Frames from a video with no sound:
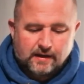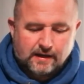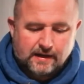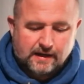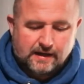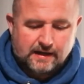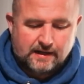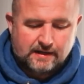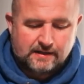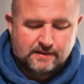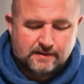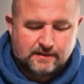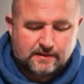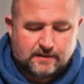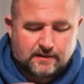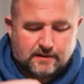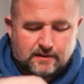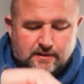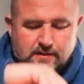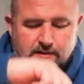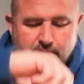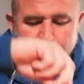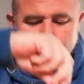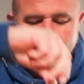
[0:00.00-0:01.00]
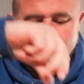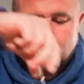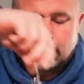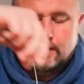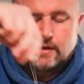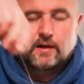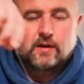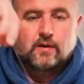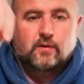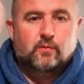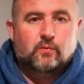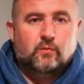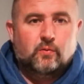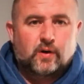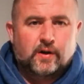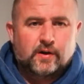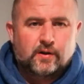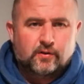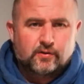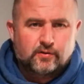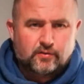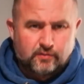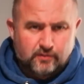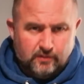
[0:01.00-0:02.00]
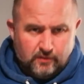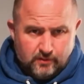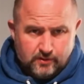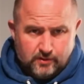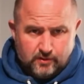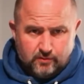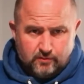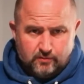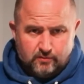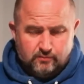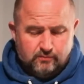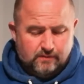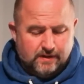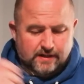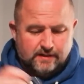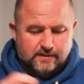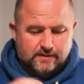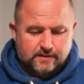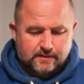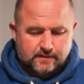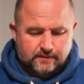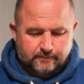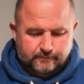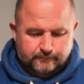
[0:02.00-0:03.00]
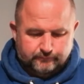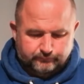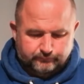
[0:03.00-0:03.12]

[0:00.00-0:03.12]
and why not do it on your rigs?